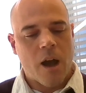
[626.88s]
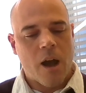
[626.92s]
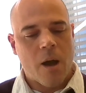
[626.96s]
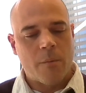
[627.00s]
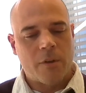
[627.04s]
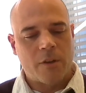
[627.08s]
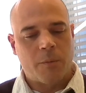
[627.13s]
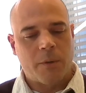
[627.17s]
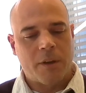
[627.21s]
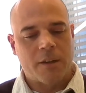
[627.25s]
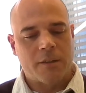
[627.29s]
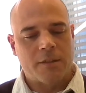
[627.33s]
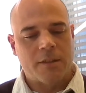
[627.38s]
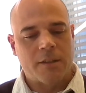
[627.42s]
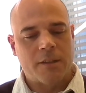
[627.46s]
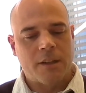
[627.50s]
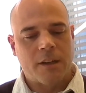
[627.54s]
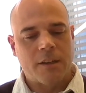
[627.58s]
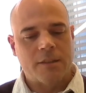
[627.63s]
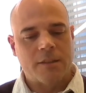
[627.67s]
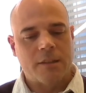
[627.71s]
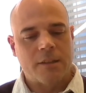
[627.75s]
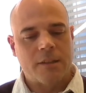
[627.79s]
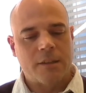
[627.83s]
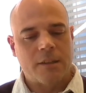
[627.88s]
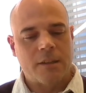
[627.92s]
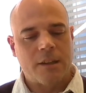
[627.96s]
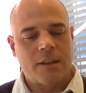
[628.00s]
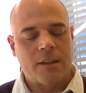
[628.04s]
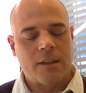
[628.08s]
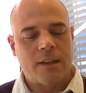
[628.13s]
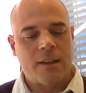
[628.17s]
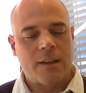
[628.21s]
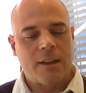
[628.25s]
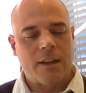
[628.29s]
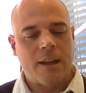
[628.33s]
is because
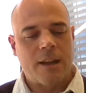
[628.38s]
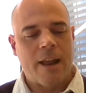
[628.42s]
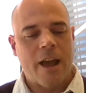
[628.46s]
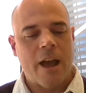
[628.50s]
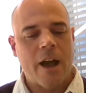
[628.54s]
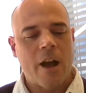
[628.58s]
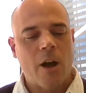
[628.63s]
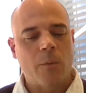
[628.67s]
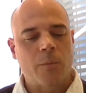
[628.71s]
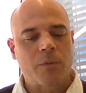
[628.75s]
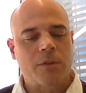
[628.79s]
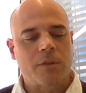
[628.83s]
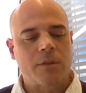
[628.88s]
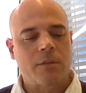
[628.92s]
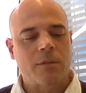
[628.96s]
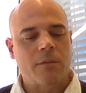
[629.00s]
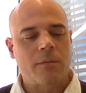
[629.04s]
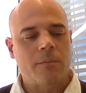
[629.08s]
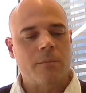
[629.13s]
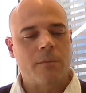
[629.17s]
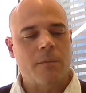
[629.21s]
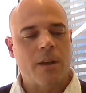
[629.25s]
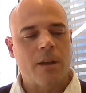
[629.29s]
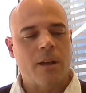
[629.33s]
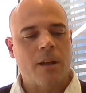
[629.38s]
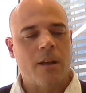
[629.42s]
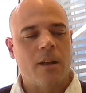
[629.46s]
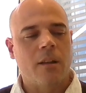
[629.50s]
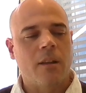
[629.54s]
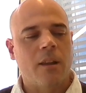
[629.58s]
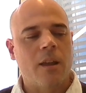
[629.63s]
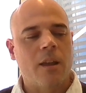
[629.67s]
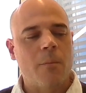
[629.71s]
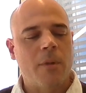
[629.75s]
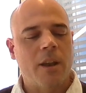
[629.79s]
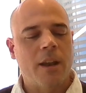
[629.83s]
it helps
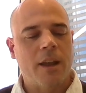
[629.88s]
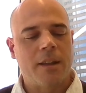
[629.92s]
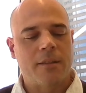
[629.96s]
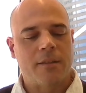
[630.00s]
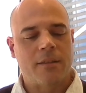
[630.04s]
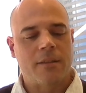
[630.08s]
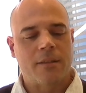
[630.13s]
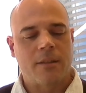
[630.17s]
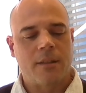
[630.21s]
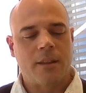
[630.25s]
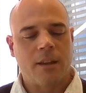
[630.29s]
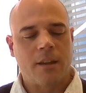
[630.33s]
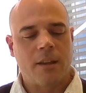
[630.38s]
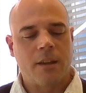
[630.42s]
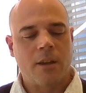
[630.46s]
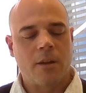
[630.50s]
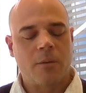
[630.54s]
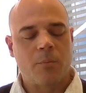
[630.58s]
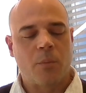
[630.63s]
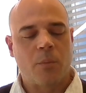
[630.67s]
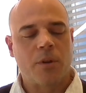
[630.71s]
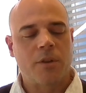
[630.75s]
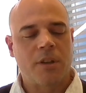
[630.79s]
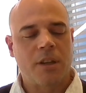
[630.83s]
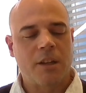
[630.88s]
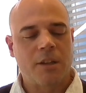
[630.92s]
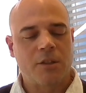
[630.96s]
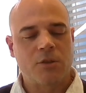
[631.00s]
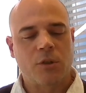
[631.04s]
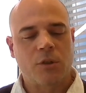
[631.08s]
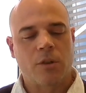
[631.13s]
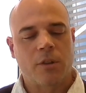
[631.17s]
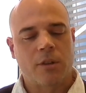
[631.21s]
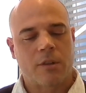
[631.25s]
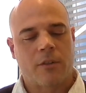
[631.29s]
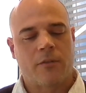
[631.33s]
eliminate the
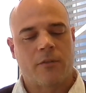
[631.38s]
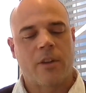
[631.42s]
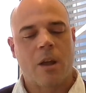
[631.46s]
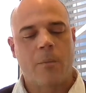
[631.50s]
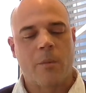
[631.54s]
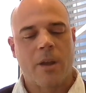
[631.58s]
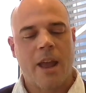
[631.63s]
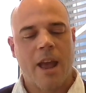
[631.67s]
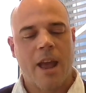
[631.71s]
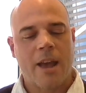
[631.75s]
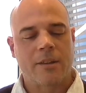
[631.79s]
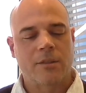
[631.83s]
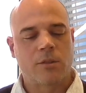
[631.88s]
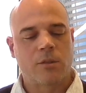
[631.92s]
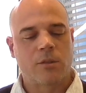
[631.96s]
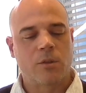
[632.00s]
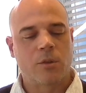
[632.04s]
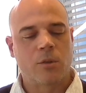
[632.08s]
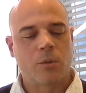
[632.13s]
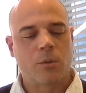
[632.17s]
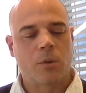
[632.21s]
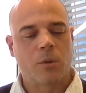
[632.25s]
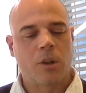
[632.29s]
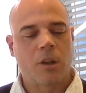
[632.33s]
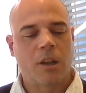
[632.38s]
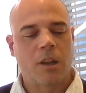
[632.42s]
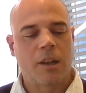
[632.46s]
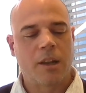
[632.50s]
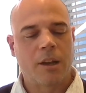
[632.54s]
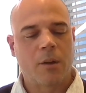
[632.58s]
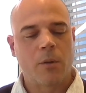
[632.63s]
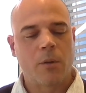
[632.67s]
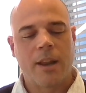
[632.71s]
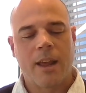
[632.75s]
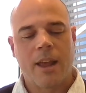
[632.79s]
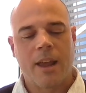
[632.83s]
potential that the family has to
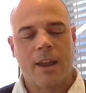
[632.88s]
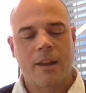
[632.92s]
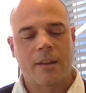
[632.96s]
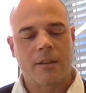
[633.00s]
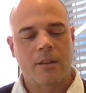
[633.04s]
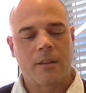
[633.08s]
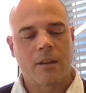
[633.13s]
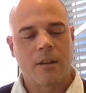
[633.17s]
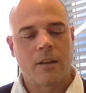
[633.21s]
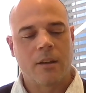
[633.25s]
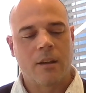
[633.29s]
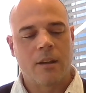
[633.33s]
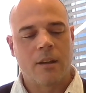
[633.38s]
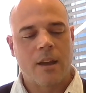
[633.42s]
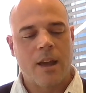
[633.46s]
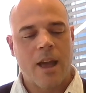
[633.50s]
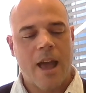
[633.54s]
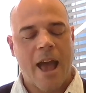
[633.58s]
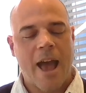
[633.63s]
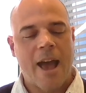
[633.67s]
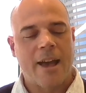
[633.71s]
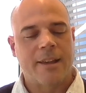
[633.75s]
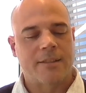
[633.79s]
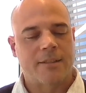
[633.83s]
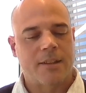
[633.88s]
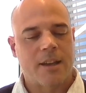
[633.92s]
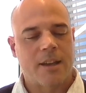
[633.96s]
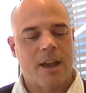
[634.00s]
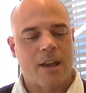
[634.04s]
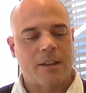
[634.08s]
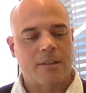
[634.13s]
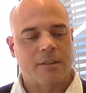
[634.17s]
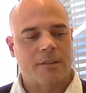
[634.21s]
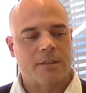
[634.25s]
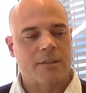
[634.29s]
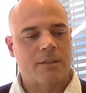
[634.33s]
liquidate
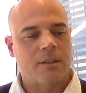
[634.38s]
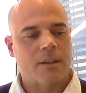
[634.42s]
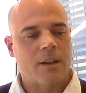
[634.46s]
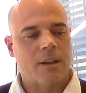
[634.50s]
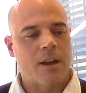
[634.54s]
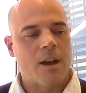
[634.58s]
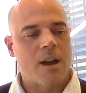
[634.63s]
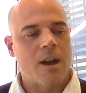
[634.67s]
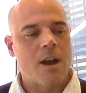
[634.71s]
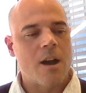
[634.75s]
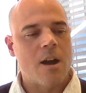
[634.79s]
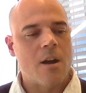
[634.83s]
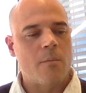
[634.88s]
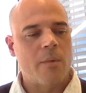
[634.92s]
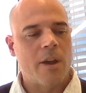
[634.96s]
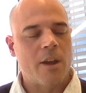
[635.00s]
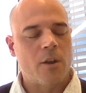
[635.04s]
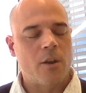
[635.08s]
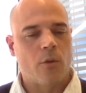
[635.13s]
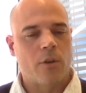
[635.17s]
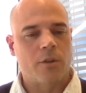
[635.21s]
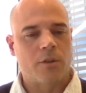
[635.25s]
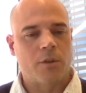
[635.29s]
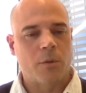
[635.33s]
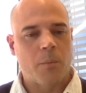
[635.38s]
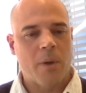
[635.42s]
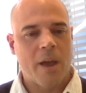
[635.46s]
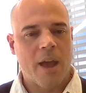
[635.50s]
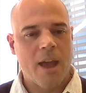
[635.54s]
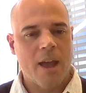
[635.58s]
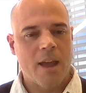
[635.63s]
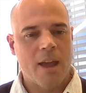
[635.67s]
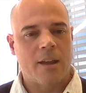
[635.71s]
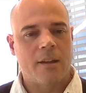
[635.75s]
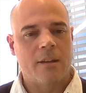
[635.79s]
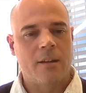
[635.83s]
assets in order to
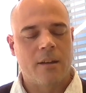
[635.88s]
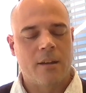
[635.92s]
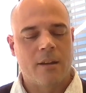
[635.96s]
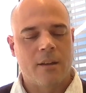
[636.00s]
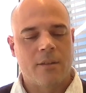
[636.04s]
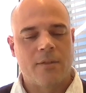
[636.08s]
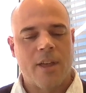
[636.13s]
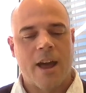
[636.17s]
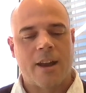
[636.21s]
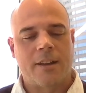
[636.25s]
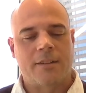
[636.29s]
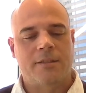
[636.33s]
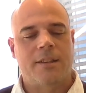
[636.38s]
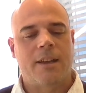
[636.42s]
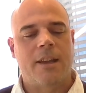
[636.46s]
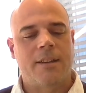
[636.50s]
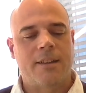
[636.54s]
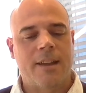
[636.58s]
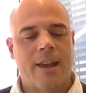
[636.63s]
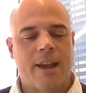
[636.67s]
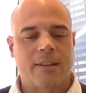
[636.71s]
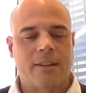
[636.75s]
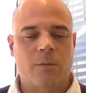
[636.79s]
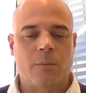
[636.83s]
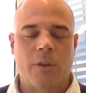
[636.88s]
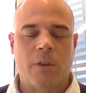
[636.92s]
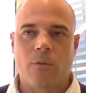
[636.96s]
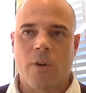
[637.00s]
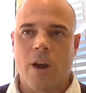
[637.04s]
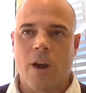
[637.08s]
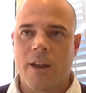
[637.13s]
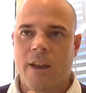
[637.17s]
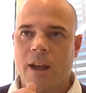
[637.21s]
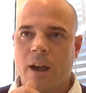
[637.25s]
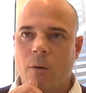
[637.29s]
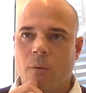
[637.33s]
pay that estate tax. I mean,
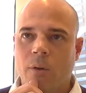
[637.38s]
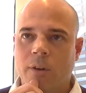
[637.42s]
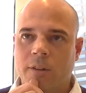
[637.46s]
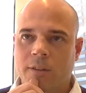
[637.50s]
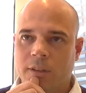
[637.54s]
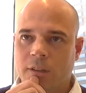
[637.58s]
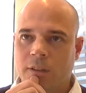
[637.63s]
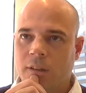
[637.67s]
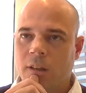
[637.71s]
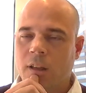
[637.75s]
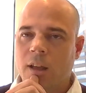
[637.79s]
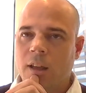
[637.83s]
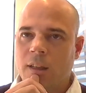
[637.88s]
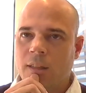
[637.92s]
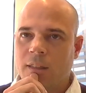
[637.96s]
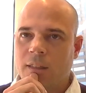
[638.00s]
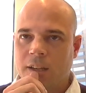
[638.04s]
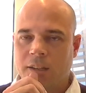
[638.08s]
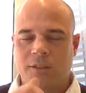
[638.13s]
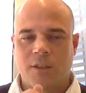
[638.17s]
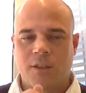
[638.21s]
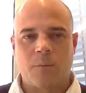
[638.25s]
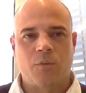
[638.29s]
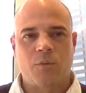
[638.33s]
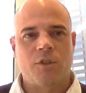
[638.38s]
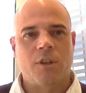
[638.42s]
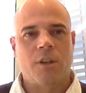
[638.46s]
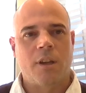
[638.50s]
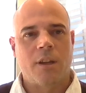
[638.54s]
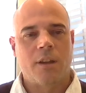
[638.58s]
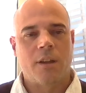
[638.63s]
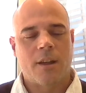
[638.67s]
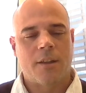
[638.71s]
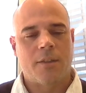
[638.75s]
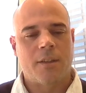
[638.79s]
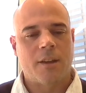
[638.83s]
right now, what is it? The
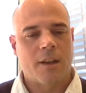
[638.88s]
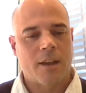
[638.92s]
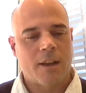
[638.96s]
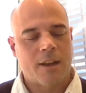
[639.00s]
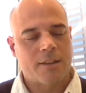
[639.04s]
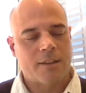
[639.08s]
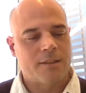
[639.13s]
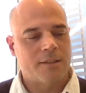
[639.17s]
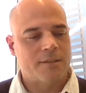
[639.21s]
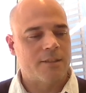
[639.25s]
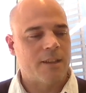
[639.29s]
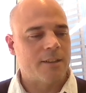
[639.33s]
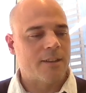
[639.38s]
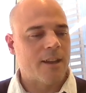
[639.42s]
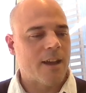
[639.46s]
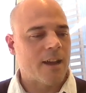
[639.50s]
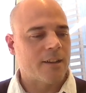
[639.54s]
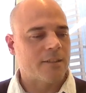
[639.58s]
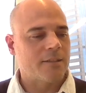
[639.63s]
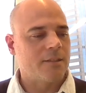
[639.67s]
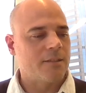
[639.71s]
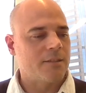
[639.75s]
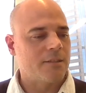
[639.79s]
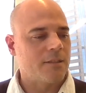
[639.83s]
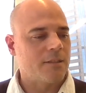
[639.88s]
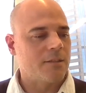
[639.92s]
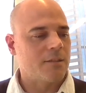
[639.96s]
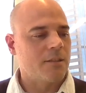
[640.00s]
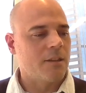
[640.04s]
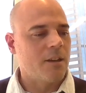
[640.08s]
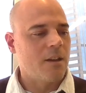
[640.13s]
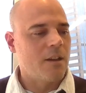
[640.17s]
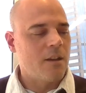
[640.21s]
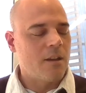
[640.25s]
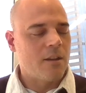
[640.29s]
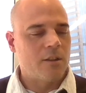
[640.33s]
exemption, I think, against estate taxes
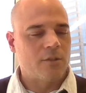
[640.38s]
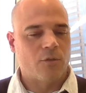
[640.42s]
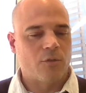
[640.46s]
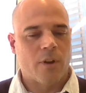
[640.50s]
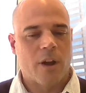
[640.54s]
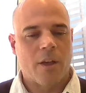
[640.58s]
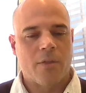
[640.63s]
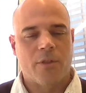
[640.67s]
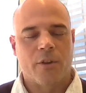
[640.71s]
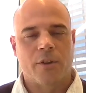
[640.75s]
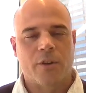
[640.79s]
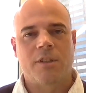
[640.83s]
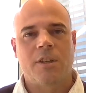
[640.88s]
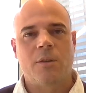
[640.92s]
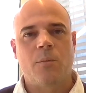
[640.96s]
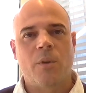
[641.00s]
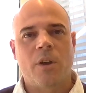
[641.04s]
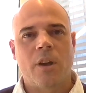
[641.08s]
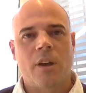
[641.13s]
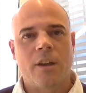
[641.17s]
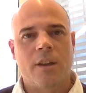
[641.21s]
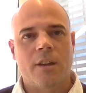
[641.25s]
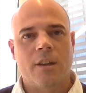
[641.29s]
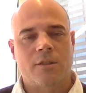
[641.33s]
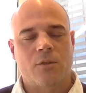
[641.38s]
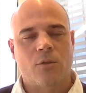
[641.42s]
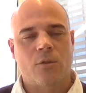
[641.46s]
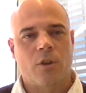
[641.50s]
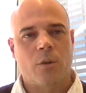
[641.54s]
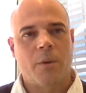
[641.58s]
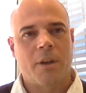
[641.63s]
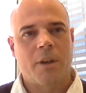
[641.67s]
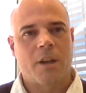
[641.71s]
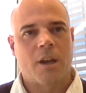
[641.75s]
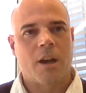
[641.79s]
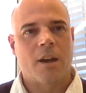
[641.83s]
is around 13 million. It's going
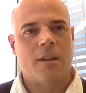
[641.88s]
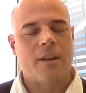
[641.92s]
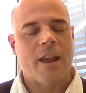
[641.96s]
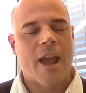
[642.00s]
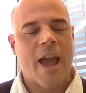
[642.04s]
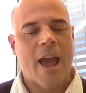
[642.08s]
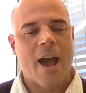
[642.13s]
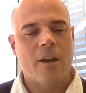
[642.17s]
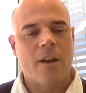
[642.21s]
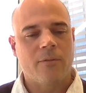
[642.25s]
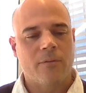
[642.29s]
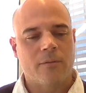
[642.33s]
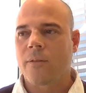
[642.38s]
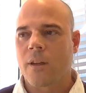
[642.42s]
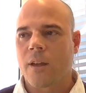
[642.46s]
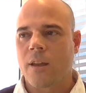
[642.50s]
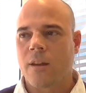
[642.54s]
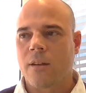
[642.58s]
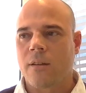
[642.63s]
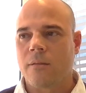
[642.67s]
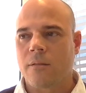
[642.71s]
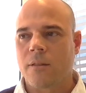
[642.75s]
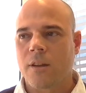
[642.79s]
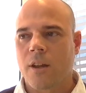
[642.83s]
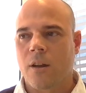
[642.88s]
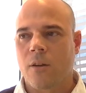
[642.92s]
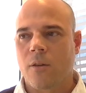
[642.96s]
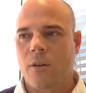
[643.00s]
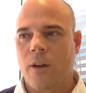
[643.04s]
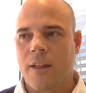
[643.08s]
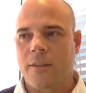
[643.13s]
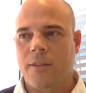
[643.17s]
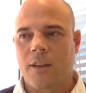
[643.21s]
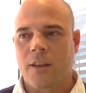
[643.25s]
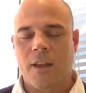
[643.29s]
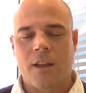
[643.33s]
to be cut in half, and
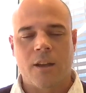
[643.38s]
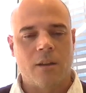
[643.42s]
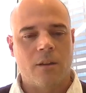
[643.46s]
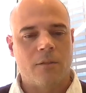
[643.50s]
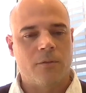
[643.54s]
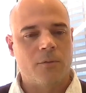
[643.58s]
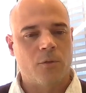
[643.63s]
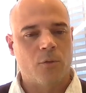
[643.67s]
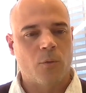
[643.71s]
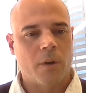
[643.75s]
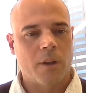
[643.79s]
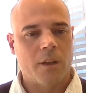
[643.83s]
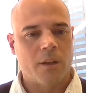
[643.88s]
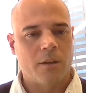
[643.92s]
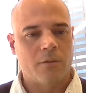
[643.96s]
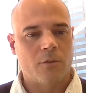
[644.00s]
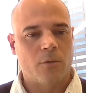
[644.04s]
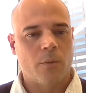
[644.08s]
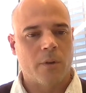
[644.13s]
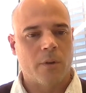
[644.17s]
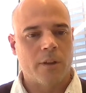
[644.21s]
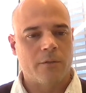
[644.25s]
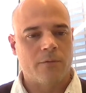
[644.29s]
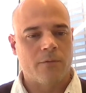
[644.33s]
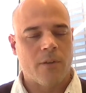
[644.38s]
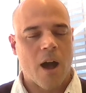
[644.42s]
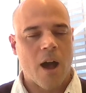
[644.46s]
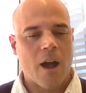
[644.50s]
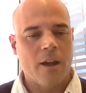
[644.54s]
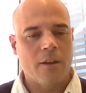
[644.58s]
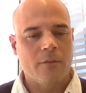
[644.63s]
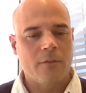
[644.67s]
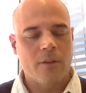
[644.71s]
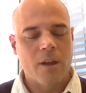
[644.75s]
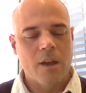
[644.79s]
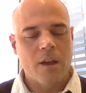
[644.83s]
at the end of
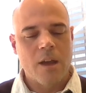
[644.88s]
2025.